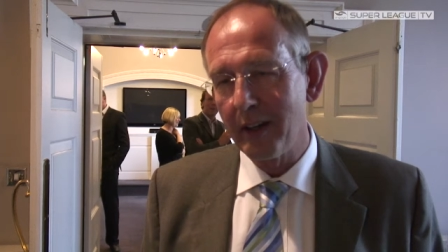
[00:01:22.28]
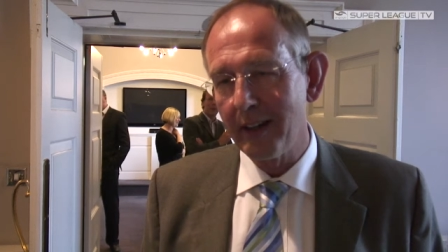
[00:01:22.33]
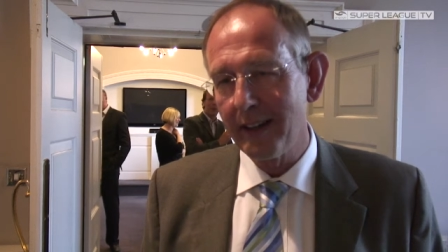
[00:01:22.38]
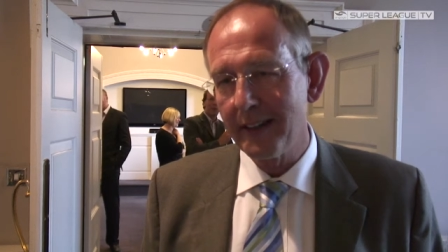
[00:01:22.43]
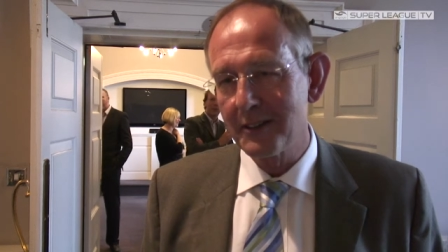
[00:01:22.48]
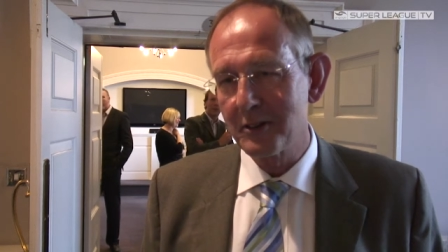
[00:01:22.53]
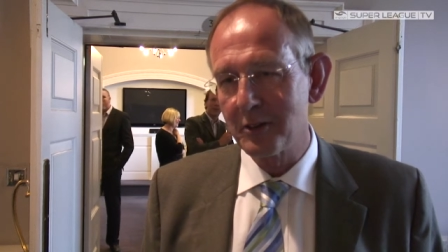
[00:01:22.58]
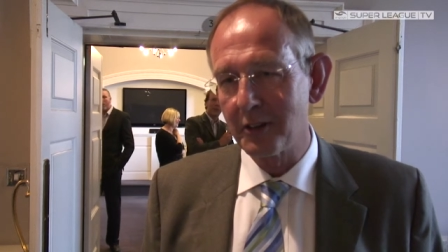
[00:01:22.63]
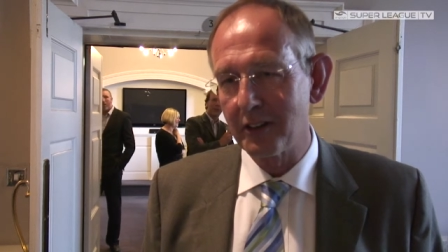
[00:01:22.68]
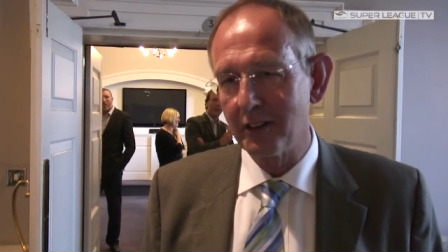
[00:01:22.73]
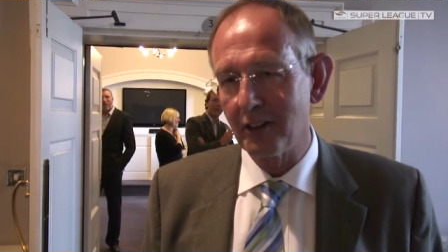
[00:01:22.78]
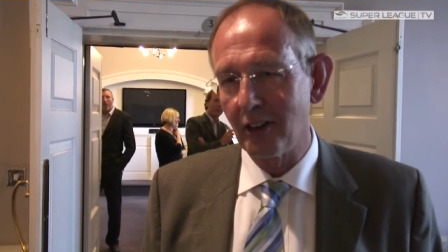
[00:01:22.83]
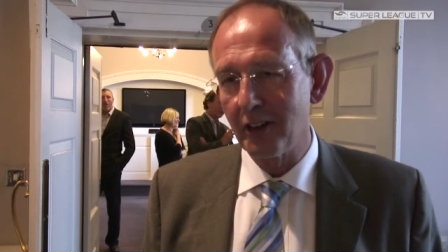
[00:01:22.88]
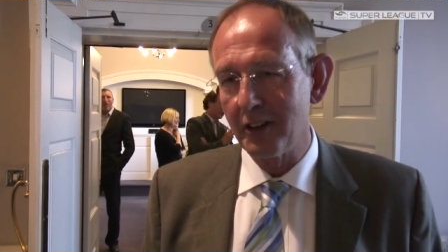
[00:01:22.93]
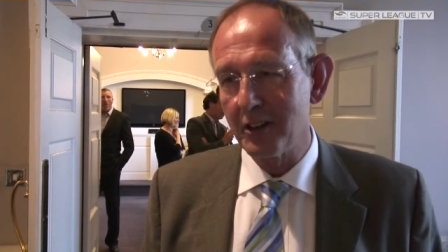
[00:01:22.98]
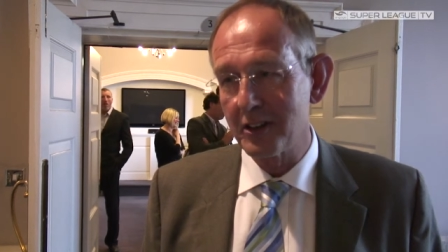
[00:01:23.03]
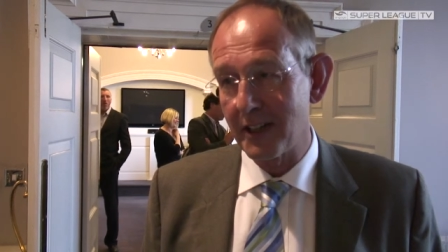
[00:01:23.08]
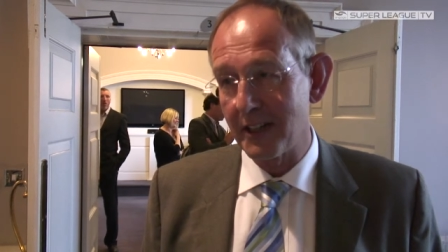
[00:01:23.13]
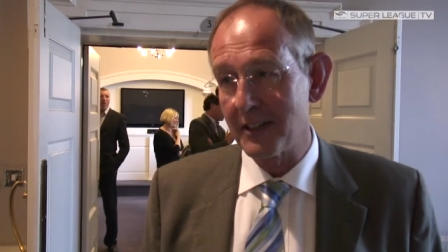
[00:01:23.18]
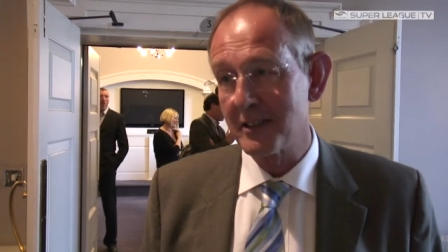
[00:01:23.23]
we're here to
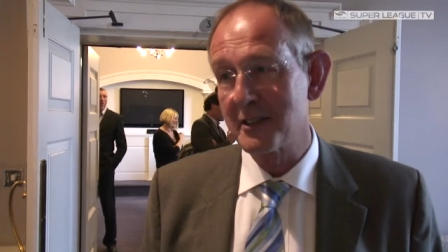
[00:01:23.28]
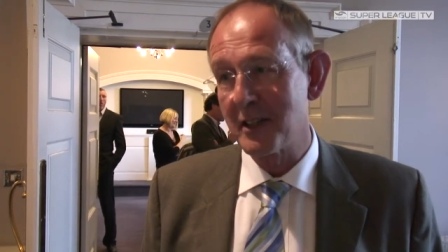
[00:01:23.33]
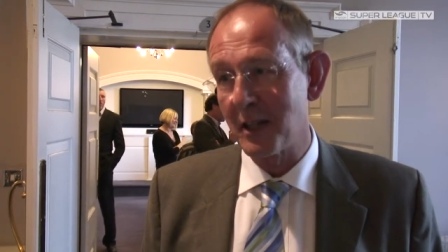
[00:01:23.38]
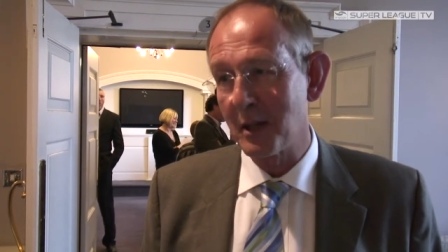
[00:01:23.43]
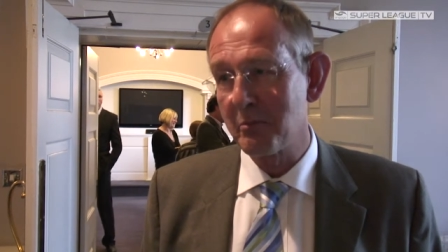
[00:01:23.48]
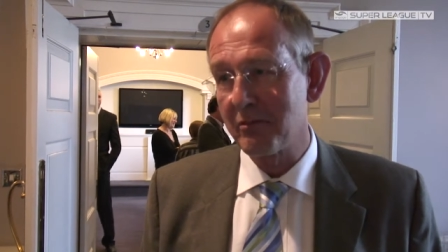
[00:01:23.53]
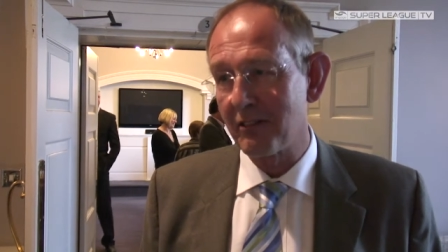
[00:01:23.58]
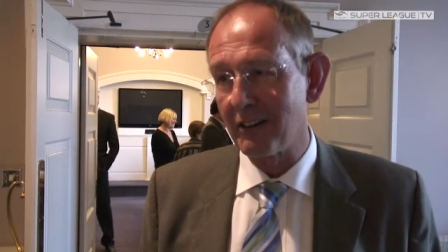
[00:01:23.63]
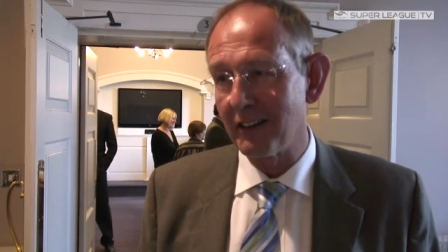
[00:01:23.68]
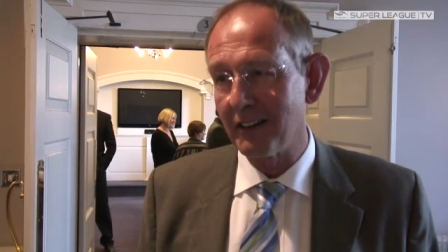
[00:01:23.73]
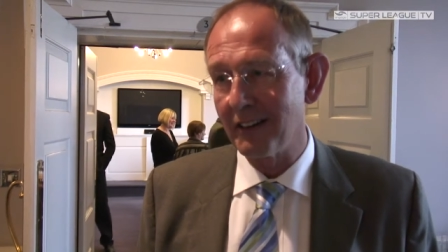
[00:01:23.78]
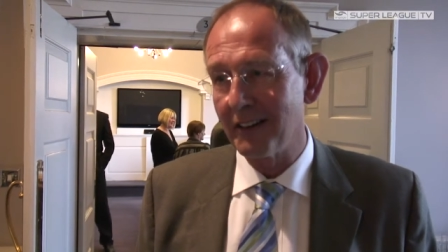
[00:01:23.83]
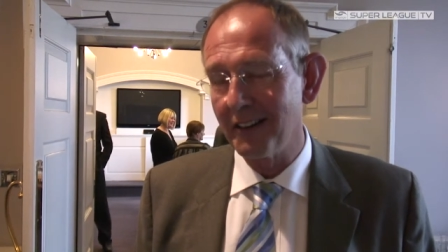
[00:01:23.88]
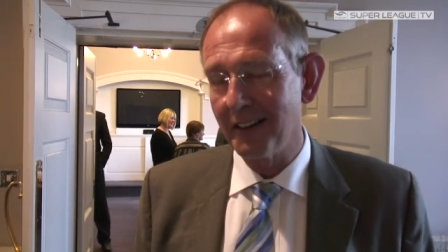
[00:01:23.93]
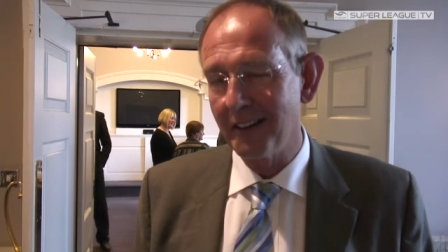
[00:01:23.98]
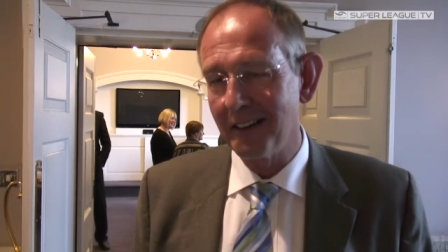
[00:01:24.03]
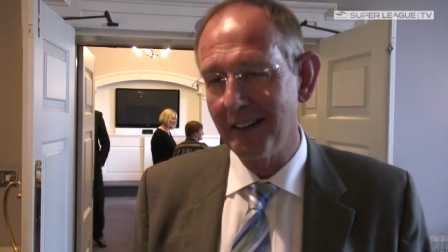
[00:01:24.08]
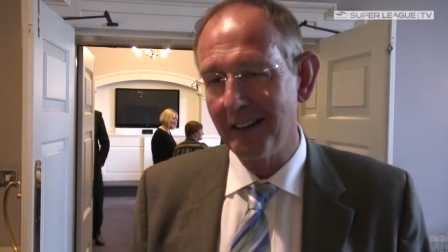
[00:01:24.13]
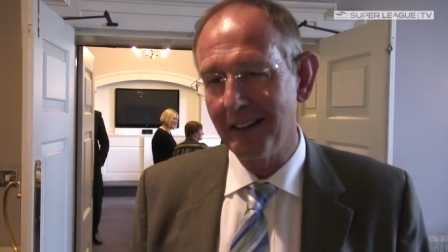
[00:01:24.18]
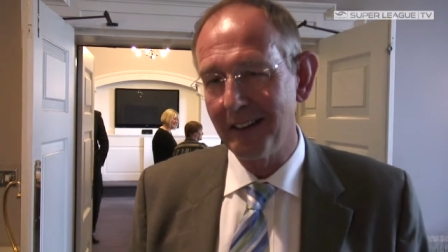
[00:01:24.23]
acknowledge and celebrate
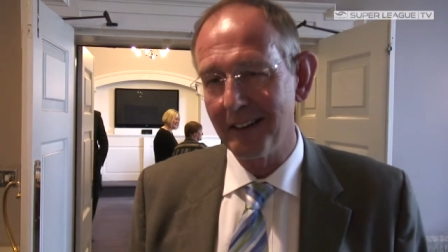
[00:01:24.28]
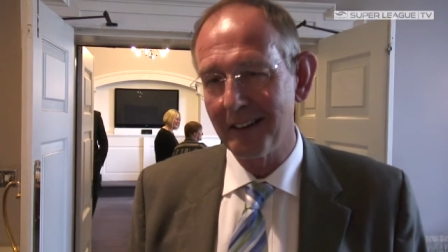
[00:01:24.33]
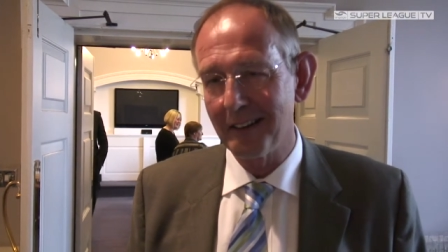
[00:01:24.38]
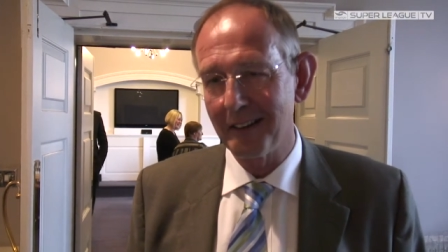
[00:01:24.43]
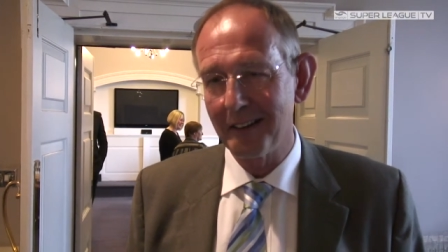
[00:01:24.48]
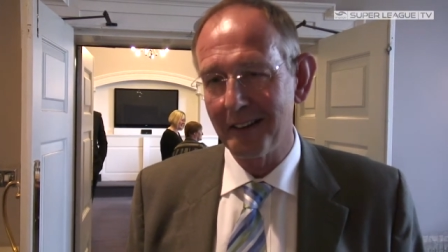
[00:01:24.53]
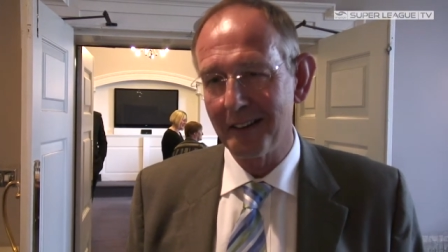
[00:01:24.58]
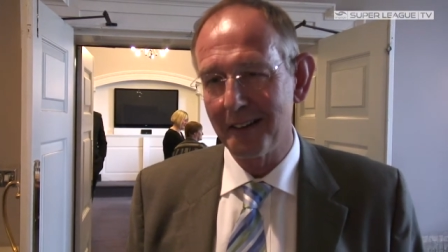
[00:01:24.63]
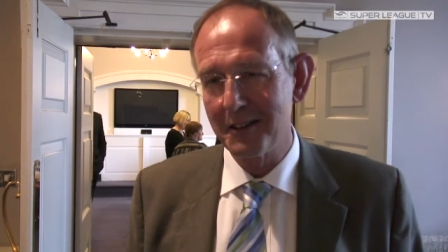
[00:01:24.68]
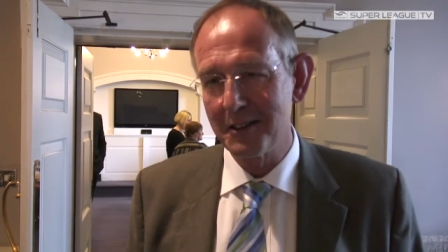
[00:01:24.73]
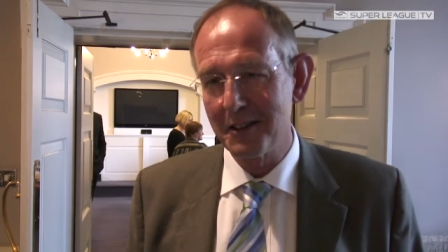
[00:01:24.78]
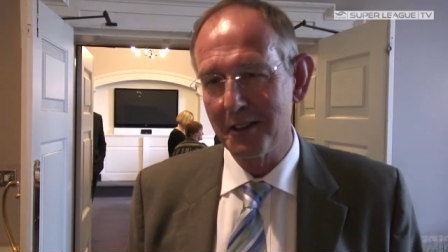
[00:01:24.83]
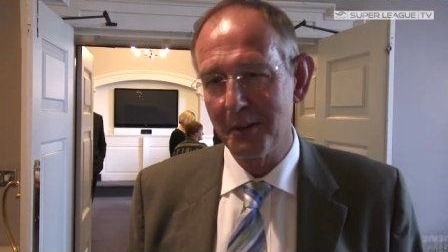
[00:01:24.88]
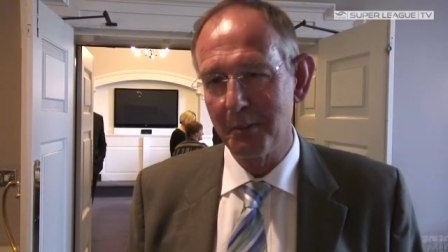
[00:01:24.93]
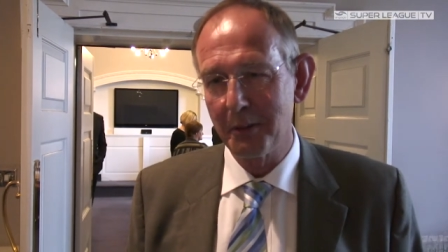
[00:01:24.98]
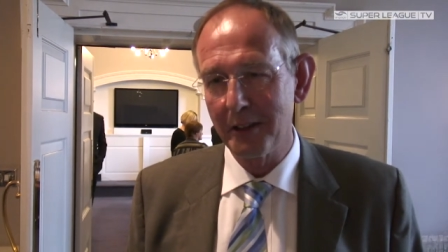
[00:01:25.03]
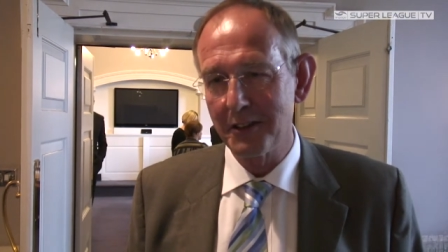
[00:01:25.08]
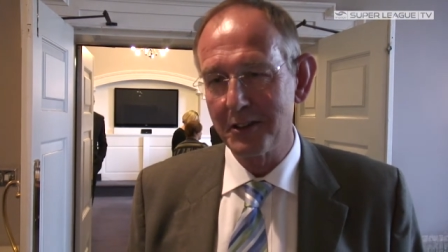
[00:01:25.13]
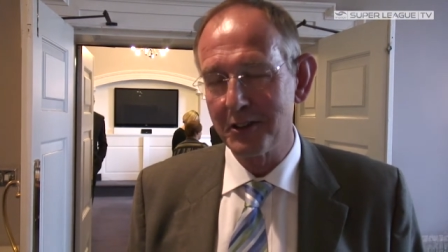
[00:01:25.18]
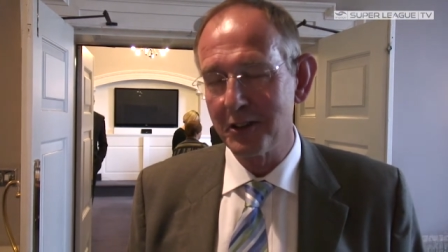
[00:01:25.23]
the uh, G
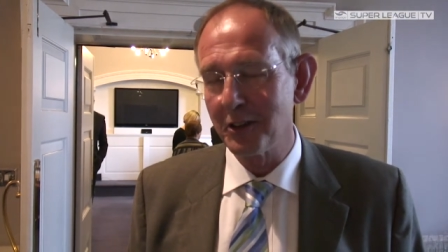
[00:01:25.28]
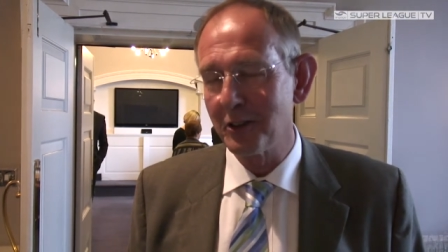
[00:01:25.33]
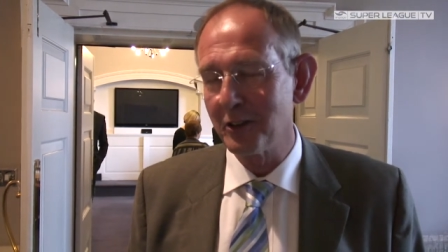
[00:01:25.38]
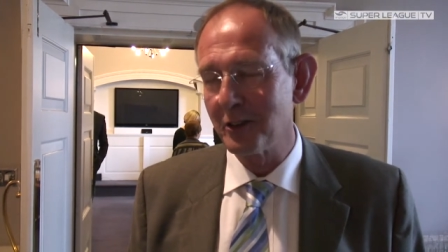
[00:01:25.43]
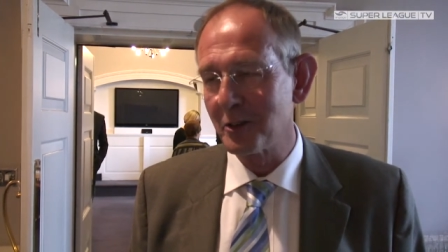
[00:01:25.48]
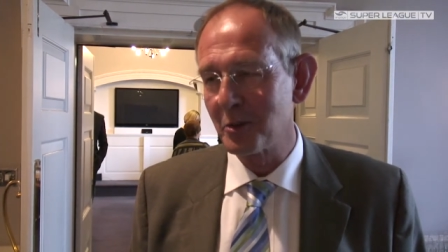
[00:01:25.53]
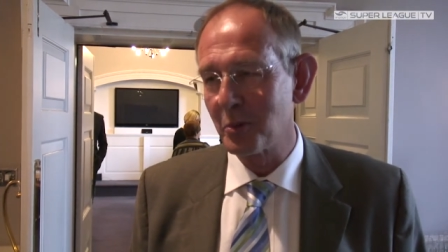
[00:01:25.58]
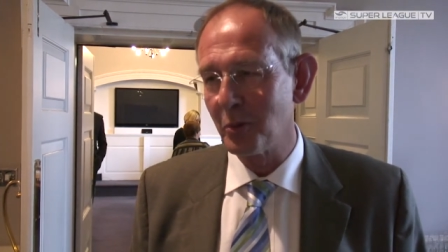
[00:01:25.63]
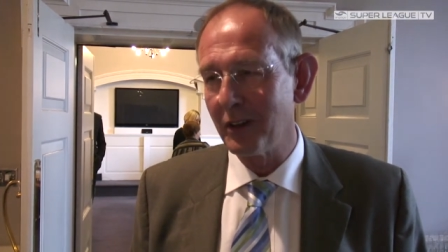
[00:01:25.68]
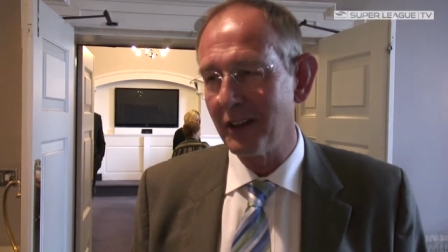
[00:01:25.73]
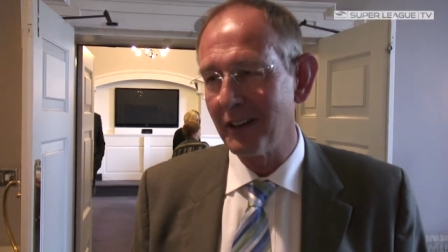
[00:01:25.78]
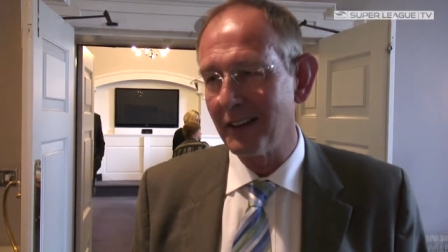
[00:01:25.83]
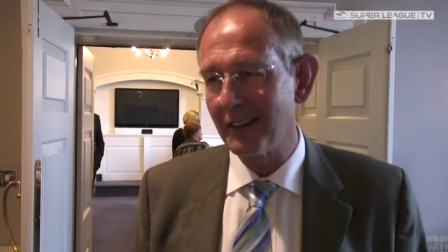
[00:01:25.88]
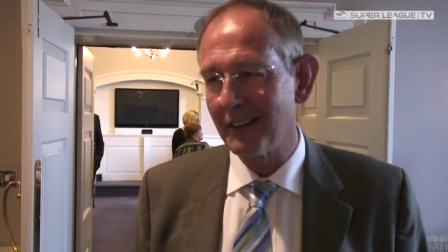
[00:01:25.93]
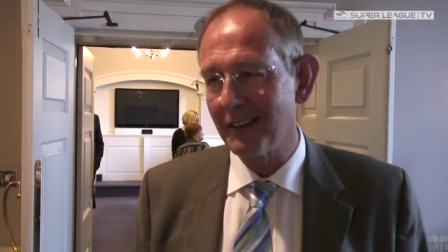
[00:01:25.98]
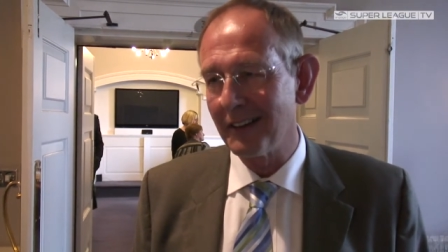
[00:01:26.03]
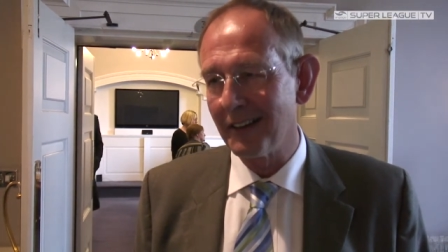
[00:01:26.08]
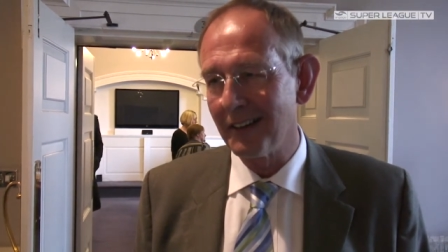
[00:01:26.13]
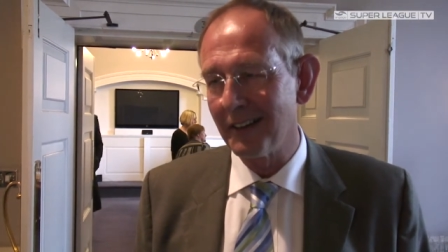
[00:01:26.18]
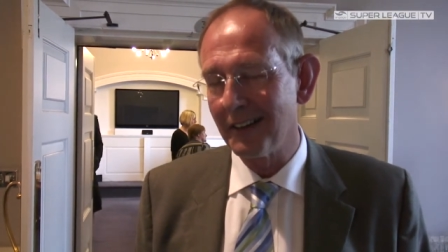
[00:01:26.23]
B students winning
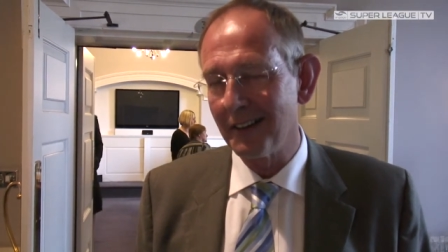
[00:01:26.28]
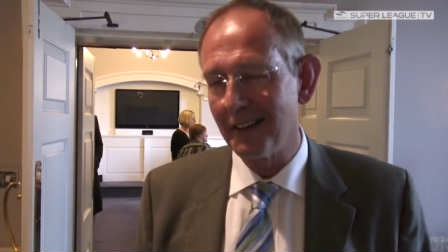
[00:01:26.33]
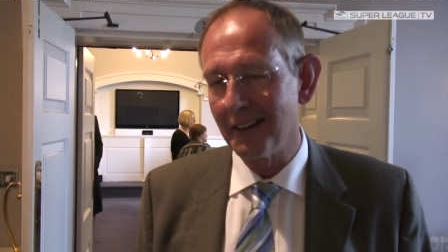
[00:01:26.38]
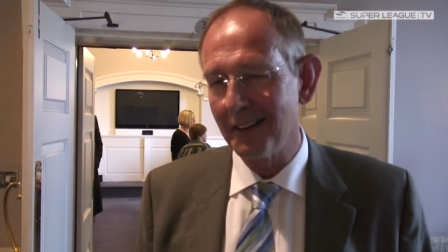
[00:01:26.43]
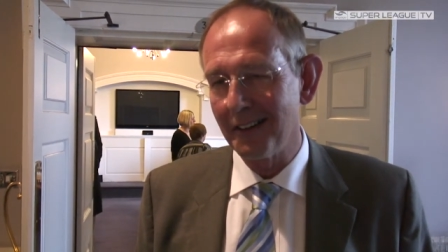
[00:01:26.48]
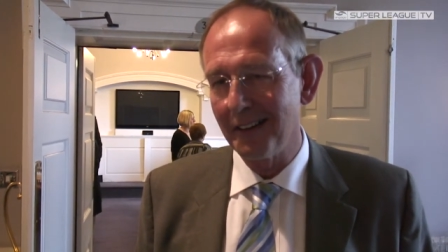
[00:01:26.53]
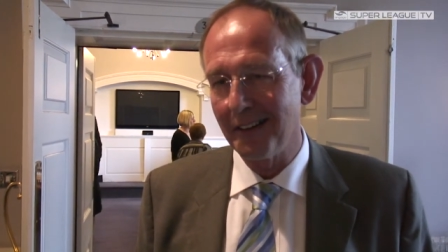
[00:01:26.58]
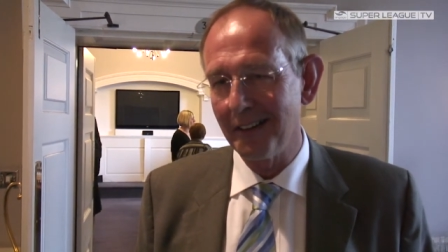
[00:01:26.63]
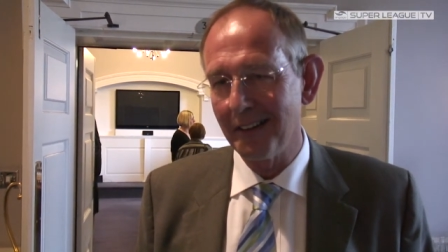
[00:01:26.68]
uh,